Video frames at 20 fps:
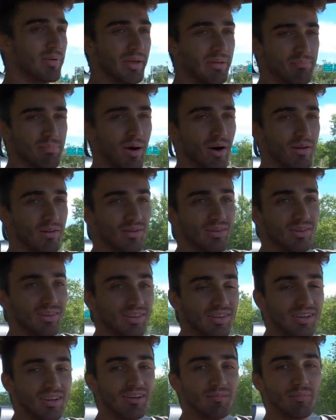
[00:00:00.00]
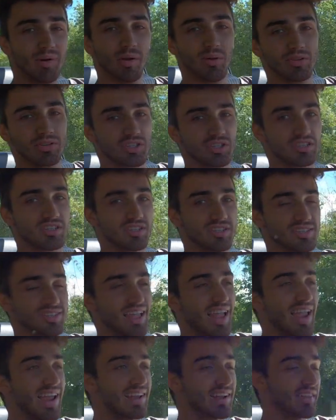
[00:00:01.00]
big puddle, but it was just a
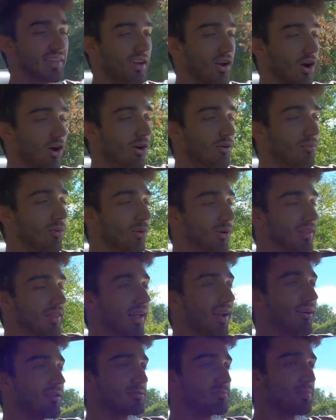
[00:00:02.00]
stain on the cardboard that I